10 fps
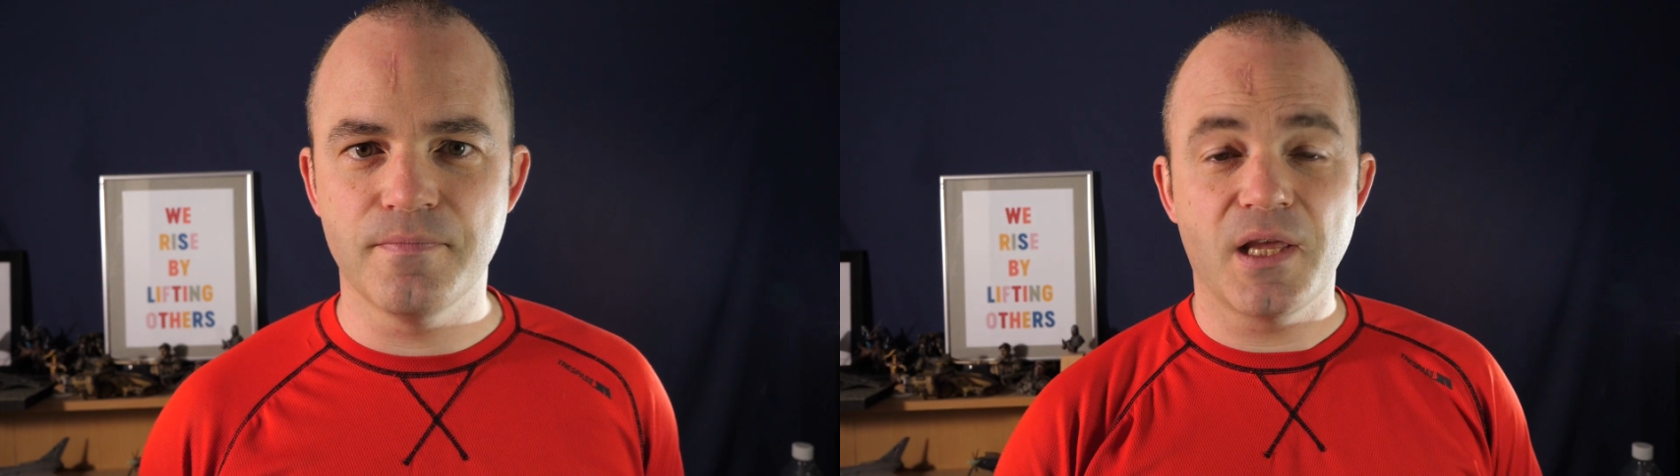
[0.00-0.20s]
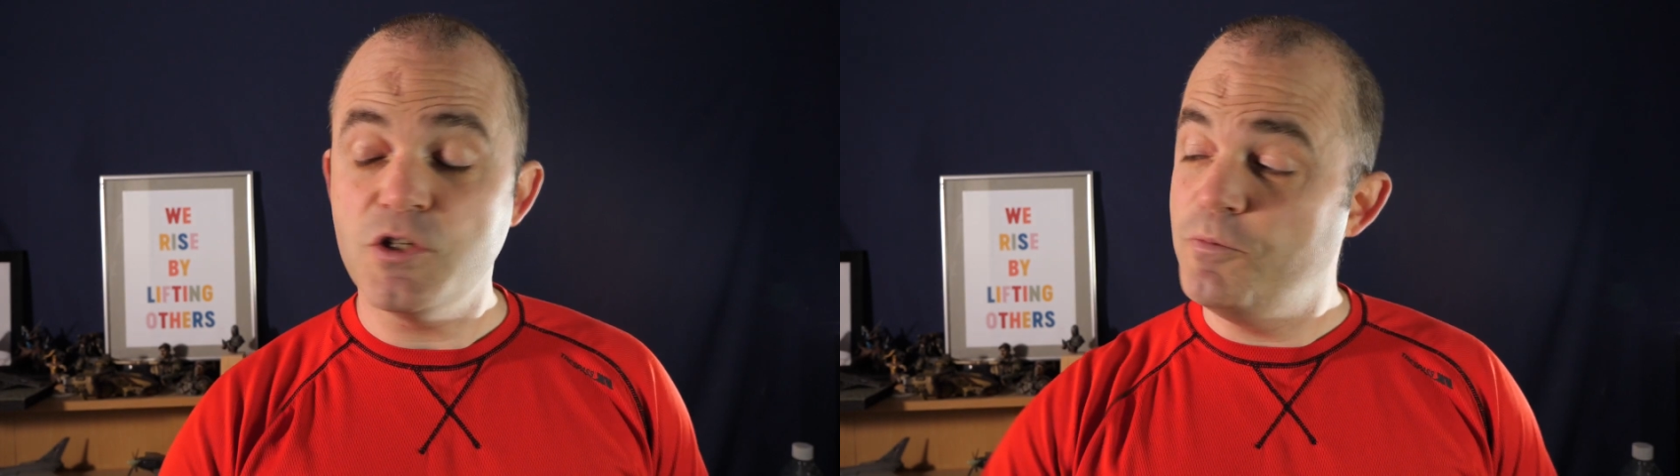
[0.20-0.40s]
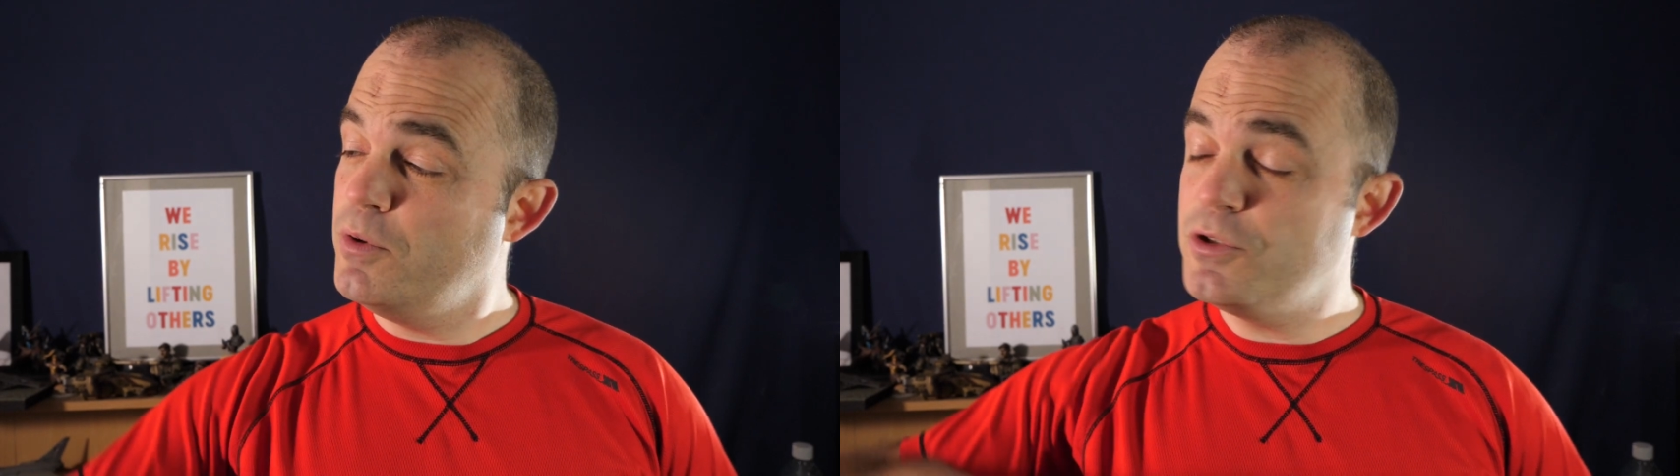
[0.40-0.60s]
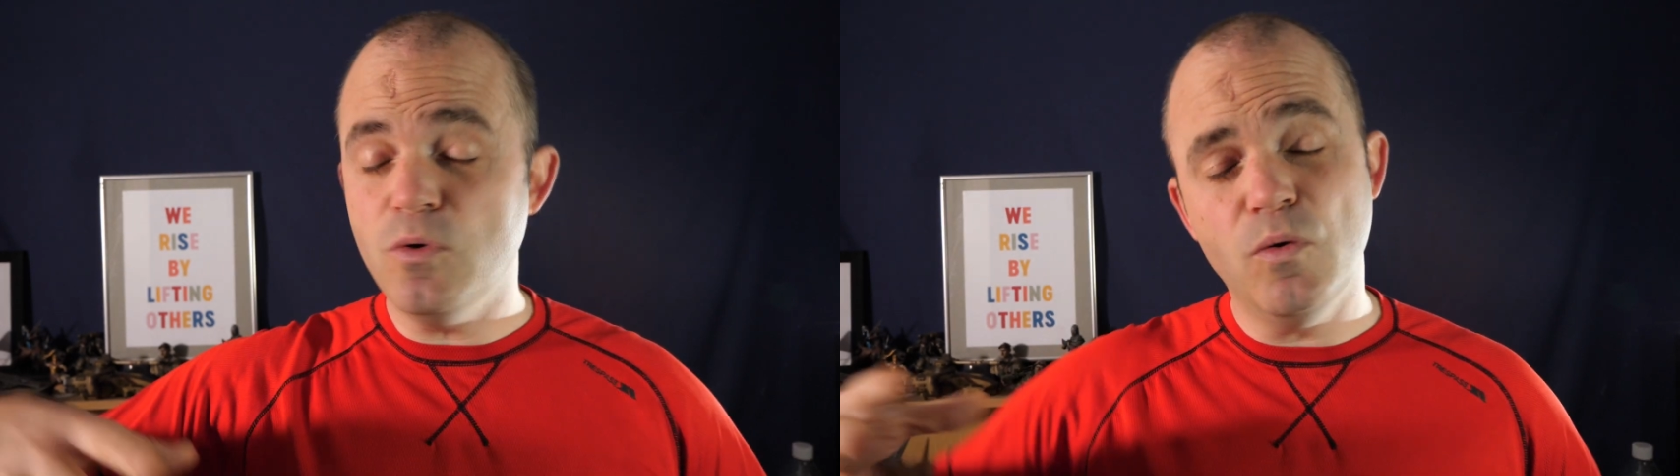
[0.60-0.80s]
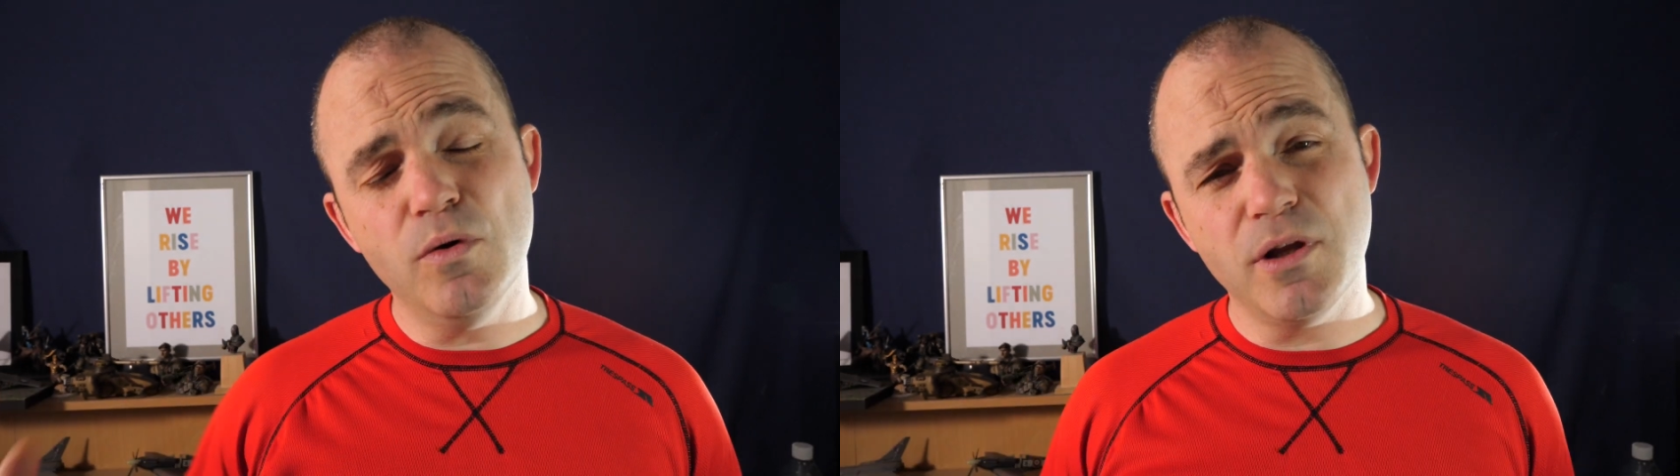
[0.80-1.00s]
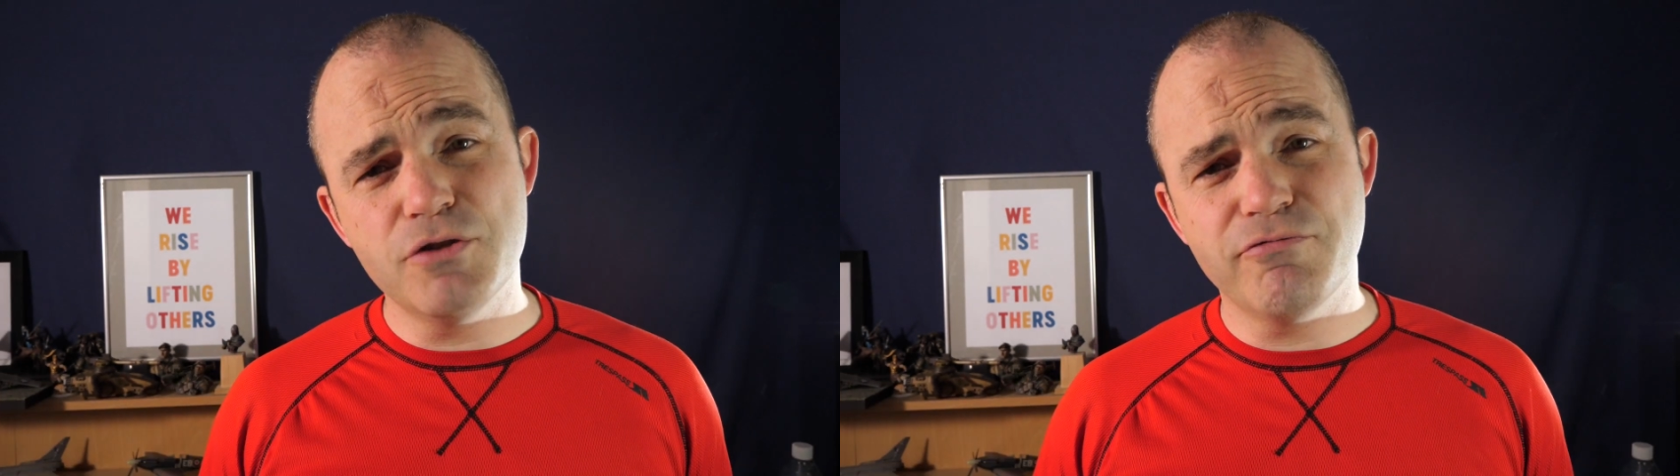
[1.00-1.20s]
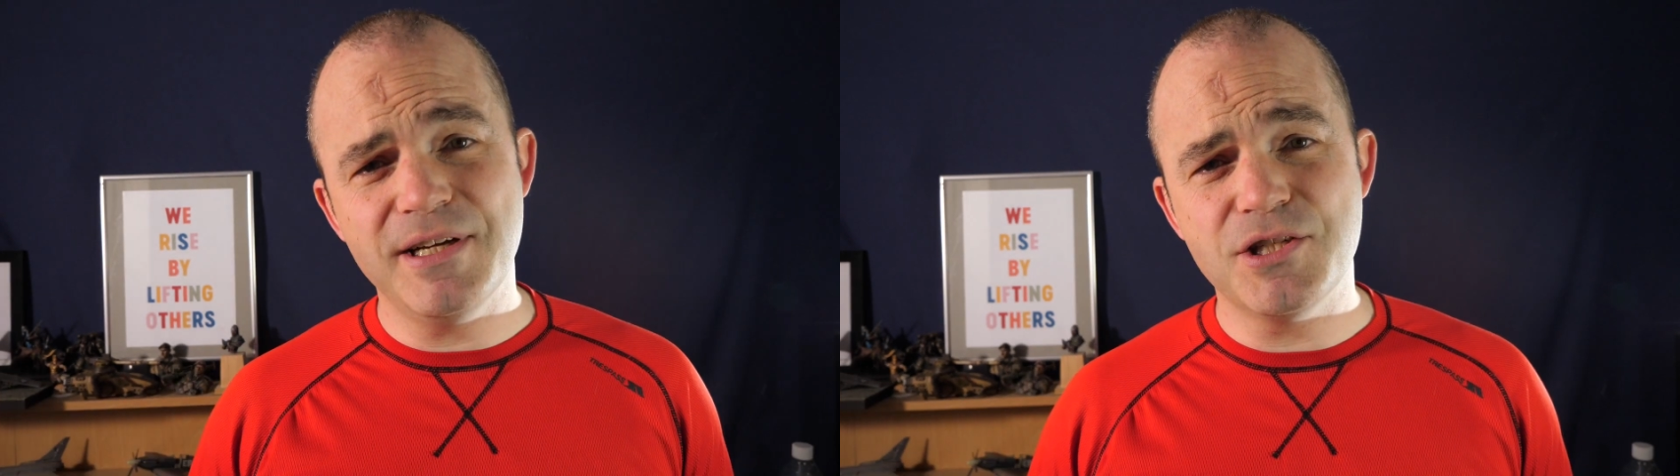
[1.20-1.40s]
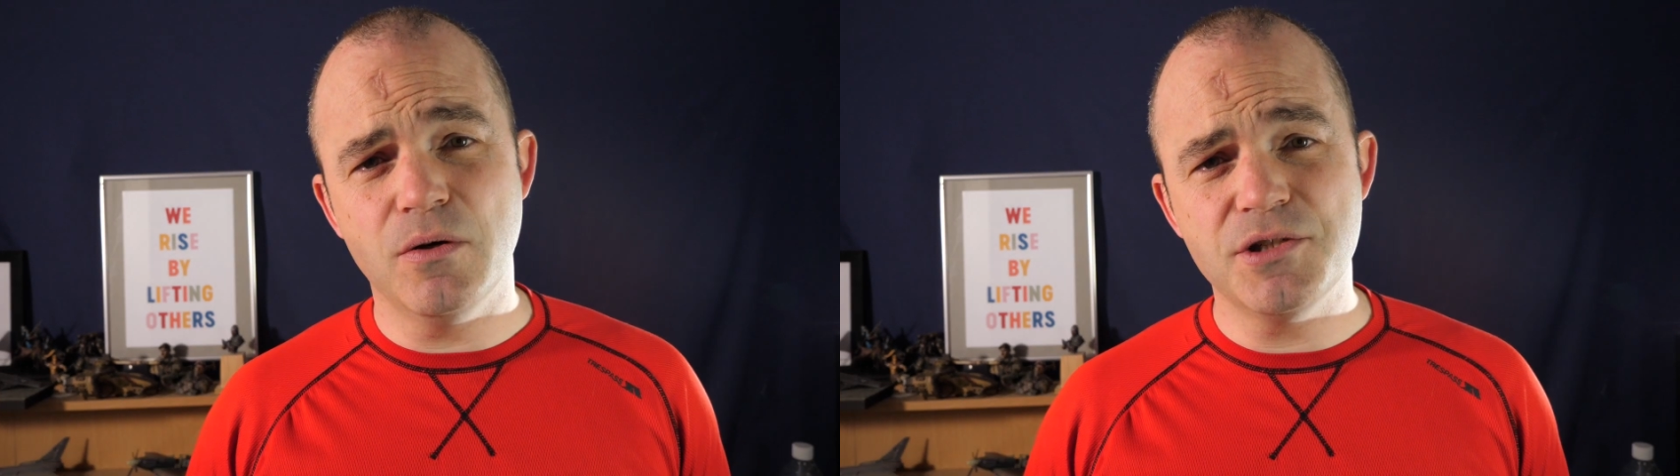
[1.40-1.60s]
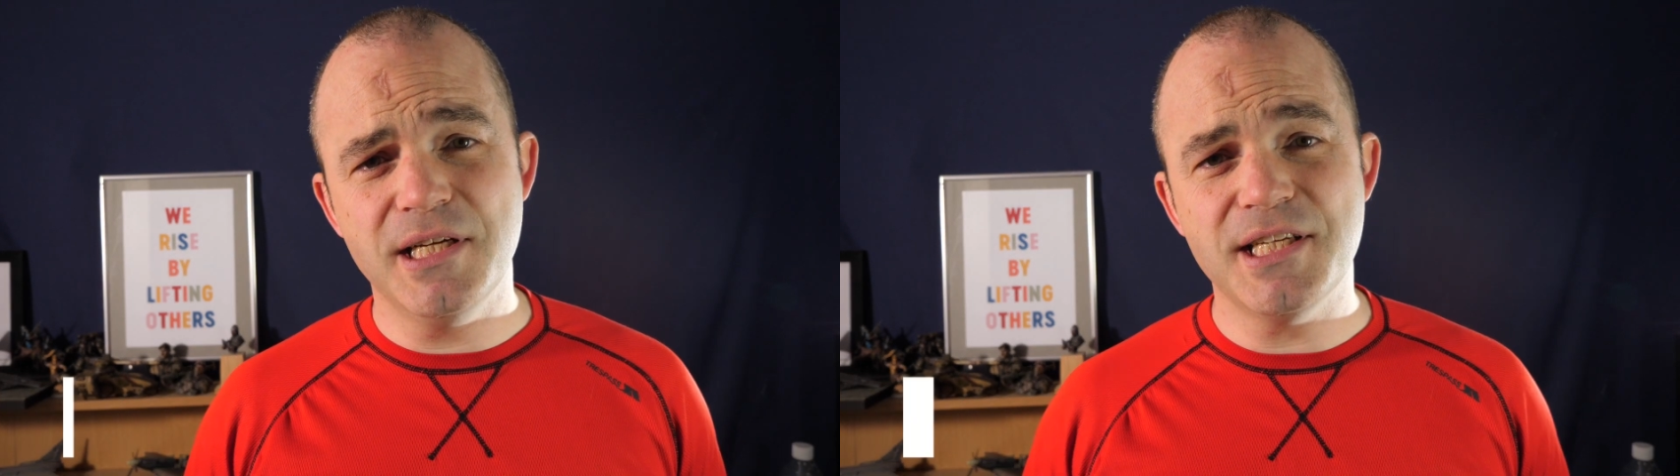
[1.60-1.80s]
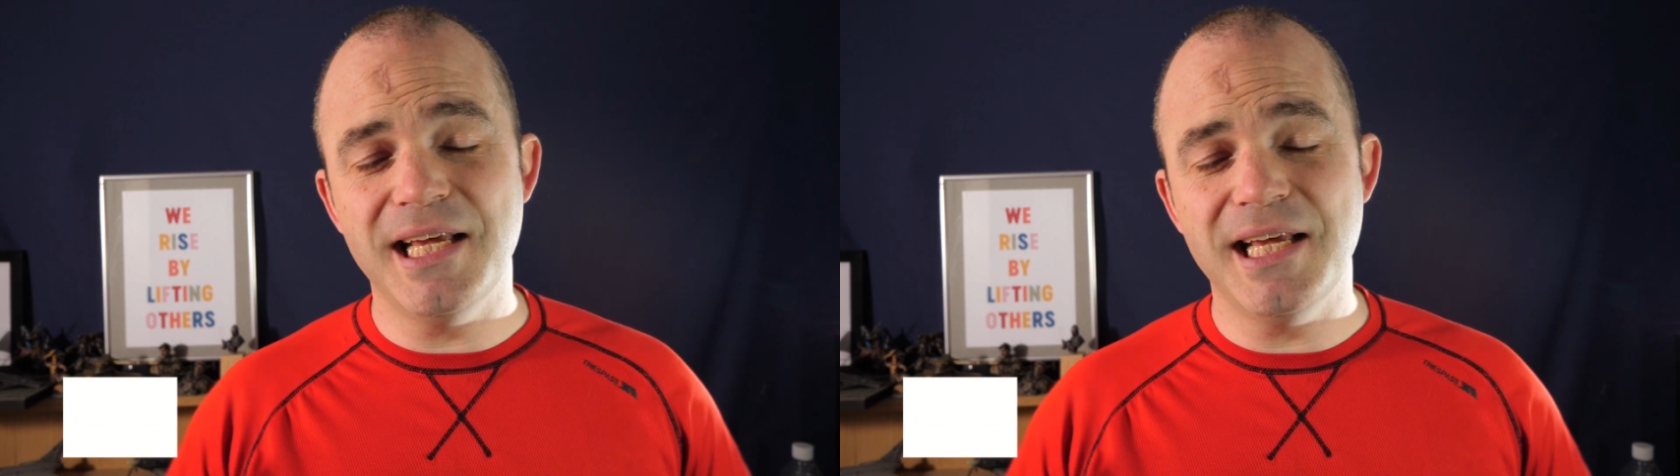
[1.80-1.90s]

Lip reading: So I've pulled all those resources